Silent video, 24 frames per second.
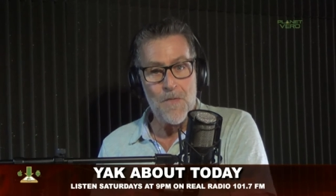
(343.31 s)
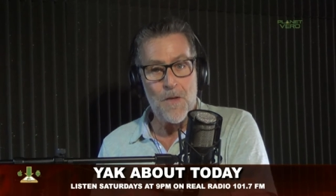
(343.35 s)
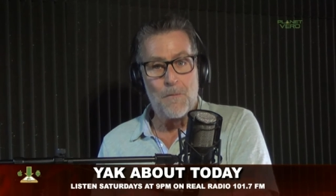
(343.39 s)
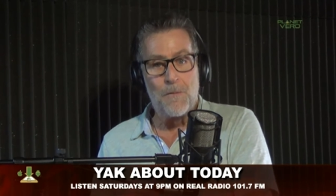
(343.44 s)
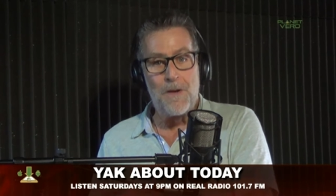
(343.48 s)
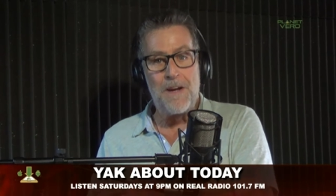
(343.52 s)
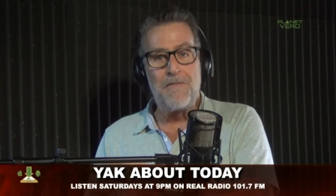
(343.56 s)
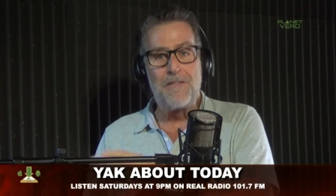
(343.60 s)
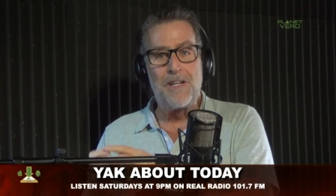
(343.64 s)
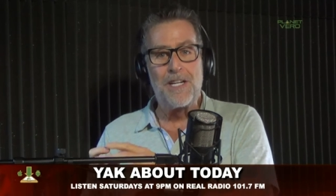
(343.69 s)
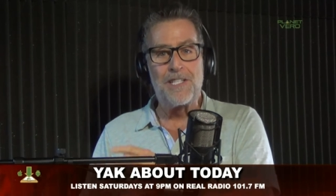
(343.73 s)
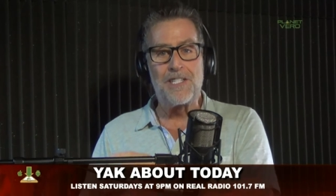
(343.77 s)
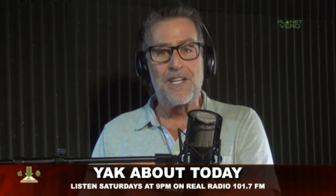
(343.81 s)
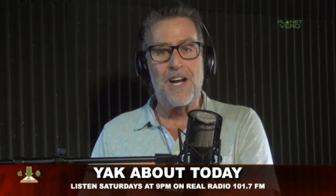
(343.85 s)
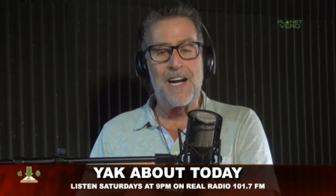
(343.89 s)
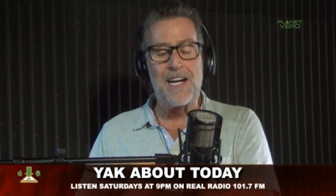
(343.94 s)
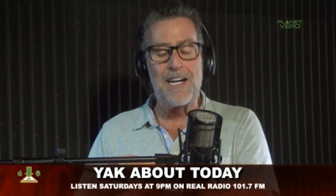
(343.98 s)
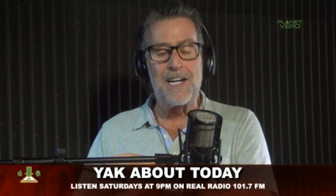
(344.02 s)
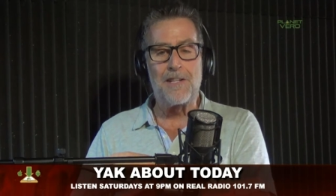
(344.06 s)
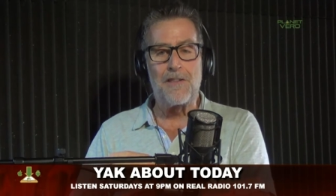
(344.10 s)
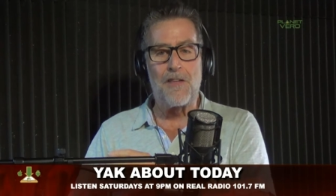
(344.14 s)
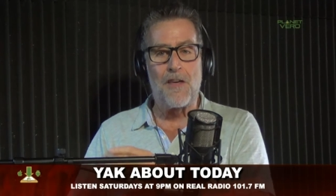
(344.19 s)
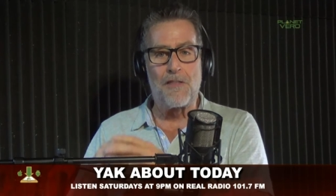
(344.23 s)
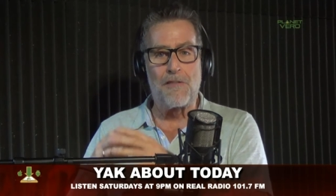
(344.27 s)
we've
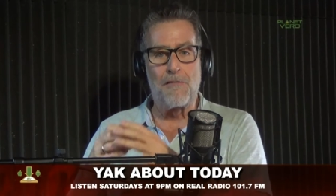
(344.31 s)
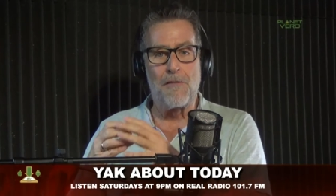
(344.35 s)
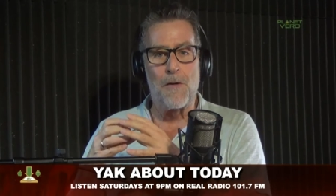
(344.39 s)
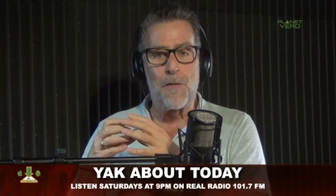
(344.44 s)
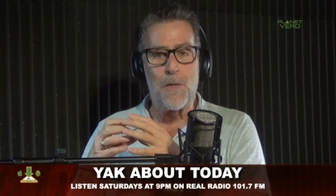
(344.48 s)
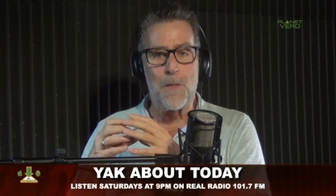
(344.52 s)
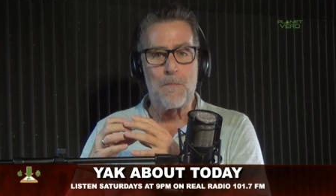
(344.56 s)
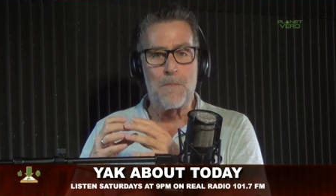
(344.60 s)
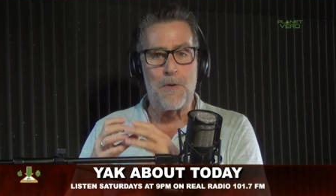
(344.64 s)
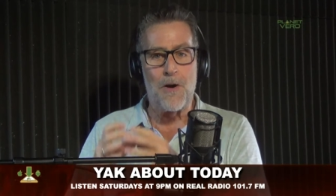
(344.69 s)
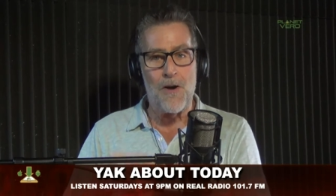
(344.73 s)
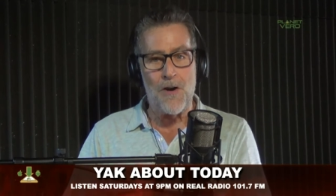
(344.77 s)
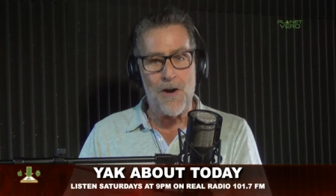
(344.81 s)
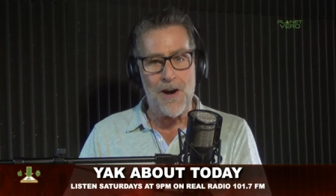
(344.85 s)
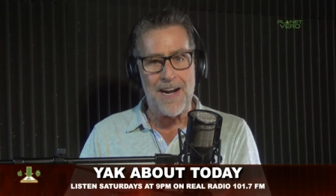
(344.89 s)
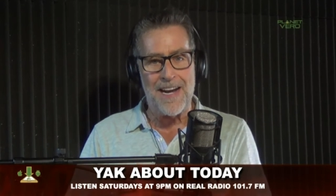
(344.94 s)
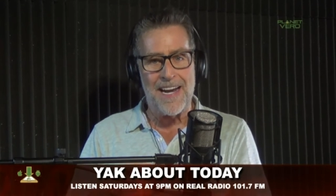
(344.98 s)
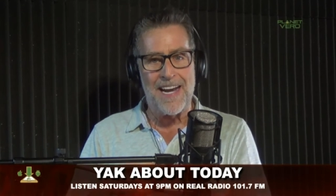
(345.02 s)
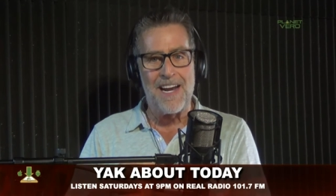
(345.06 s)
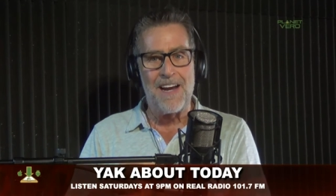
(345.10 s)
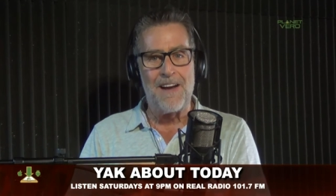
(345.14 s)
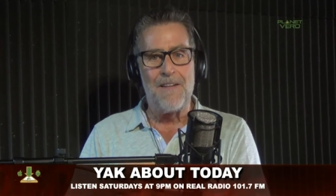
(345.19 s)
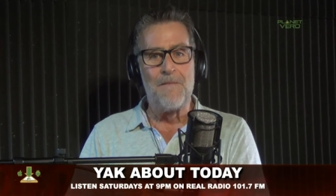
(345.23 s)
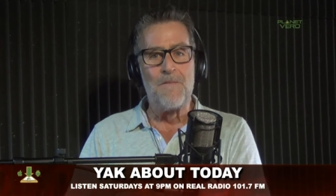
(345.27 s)
decided to throw a
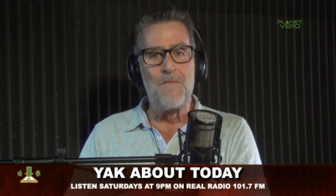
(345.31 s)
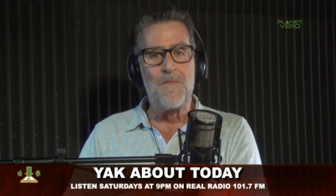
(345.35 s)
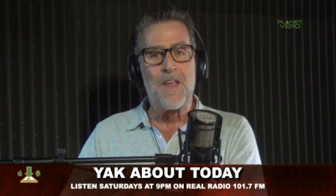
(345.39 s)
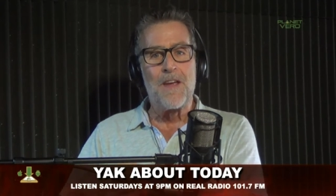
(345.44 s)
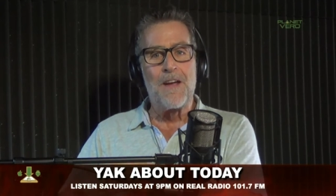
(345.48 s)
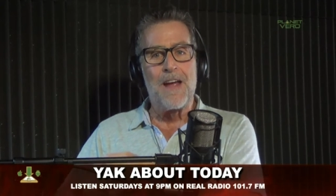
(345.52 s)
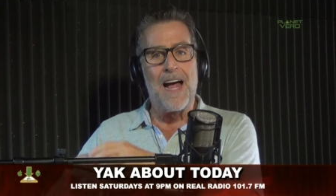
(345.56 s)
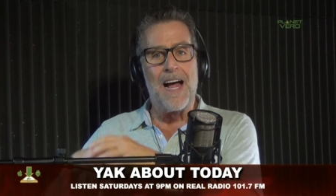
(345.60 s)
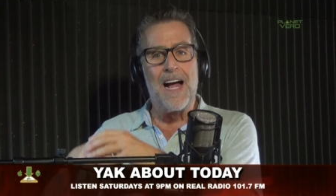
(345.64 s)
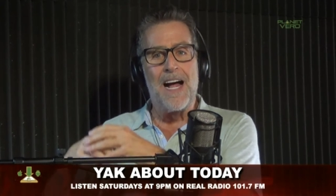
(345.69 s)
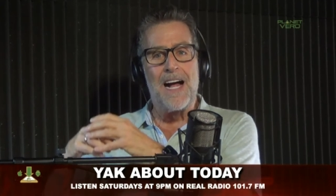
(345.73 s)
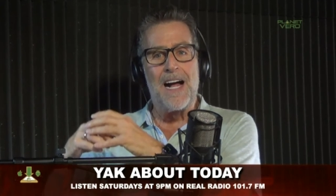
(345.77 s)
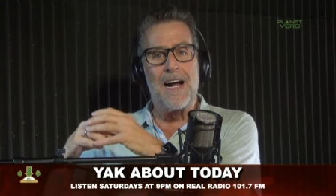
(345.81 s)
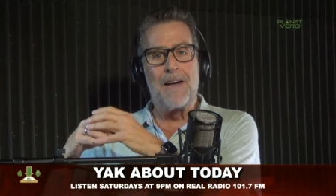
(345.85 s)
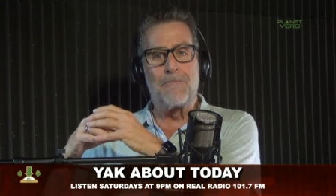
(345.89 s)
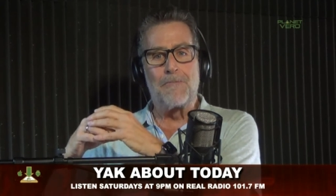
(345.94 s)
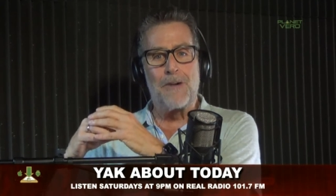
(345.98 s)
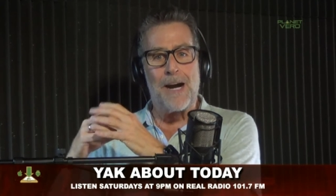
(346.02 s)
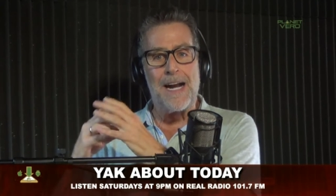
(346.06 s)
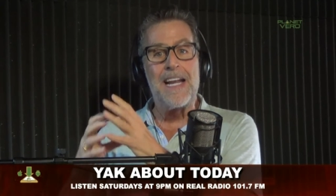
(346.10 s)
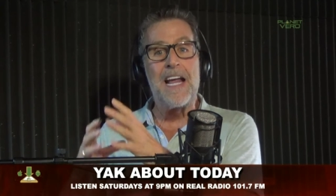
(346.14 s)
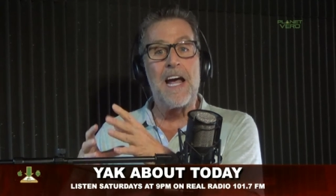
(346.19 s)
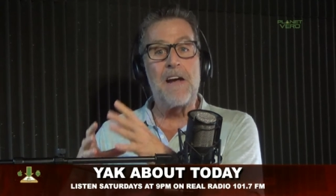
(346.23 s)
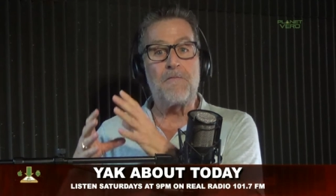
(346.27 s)
party
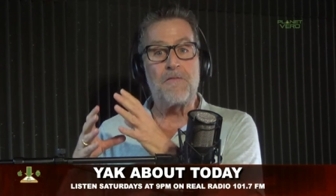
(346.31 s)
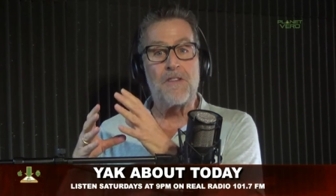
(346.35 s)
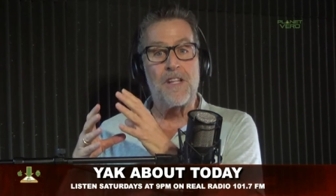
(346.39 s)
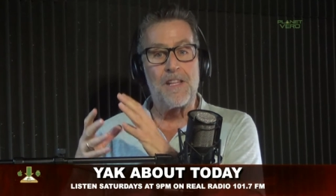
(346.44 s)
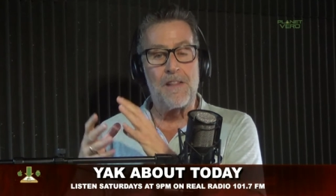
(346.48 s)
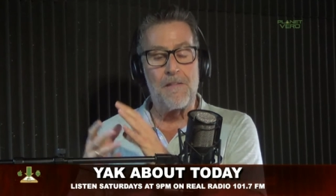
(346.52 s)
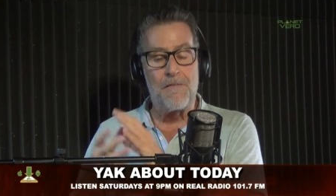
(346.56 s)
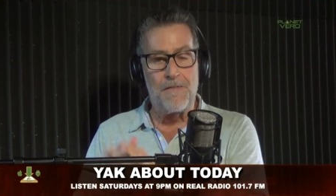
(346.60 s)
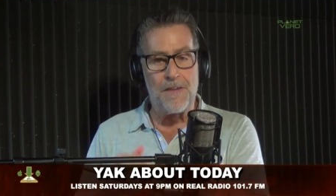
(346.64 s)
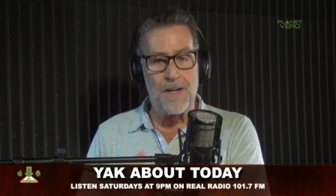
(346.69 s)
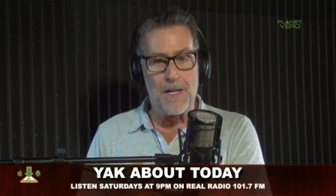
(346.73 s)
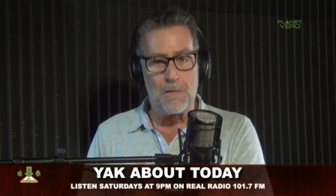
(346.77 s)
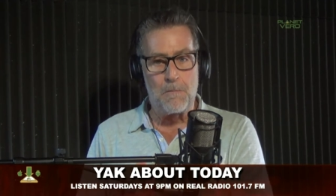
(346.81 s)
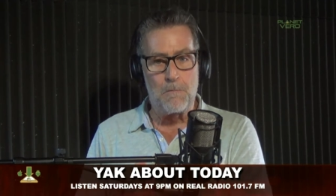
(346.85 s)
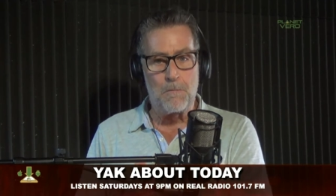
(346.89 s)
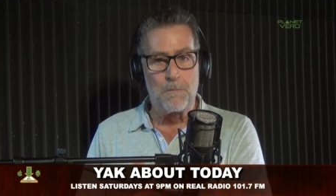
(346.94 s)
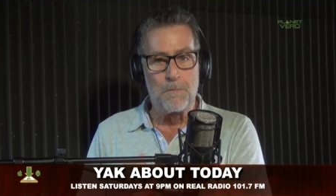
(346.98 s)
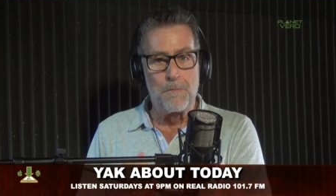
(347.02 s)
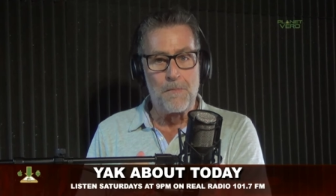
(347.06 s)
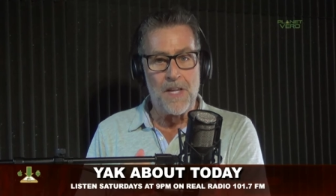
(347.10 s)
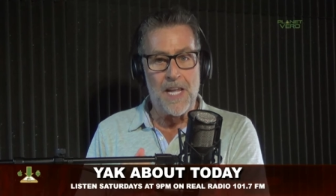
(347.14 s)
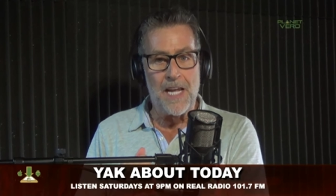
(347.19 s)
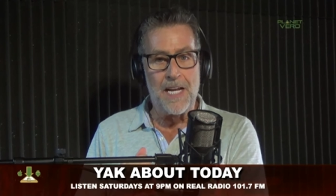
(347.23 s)
right after the film.